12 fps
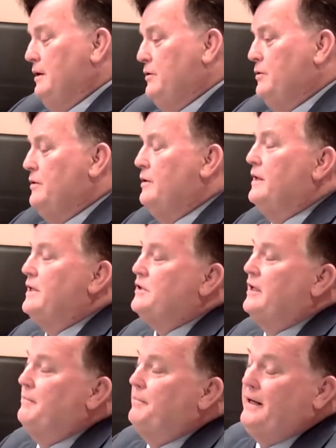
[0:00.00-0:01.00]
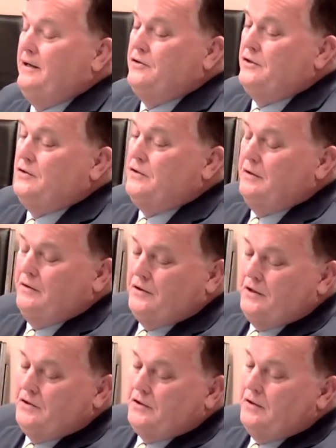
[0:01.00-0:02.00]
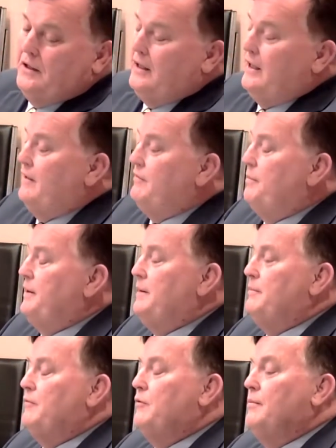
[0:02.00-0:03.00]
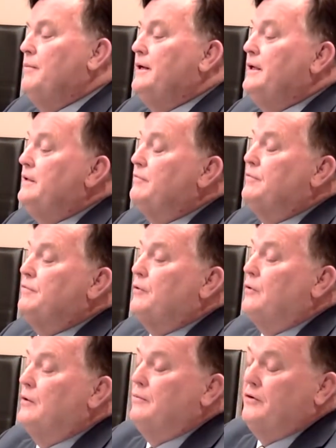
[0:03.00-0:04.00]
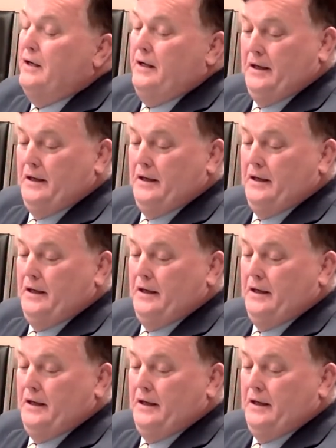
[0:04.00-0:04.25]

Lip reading: During the last campaign season, I've appeared before many different forums,